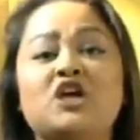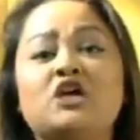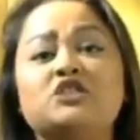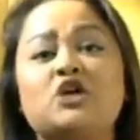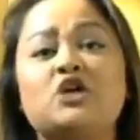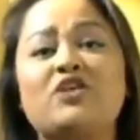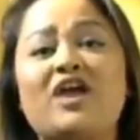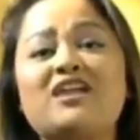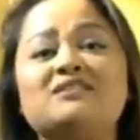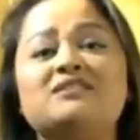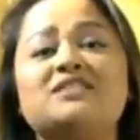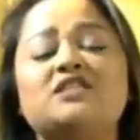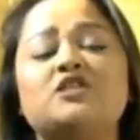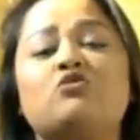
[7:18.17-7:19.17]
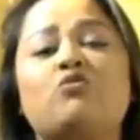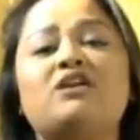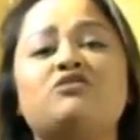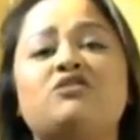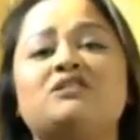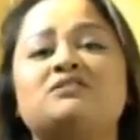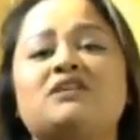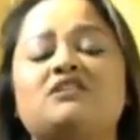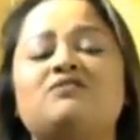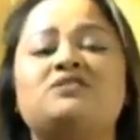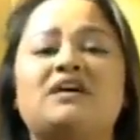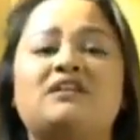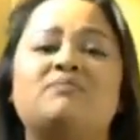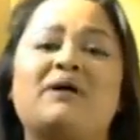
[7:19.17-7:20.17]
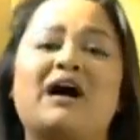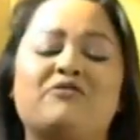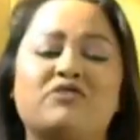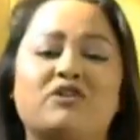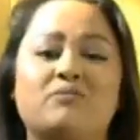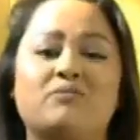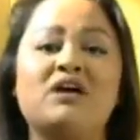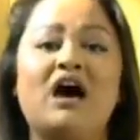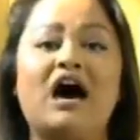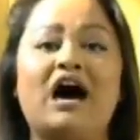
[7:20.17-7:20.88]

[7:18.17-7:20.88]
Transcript: so they can see the great things that you've said about them.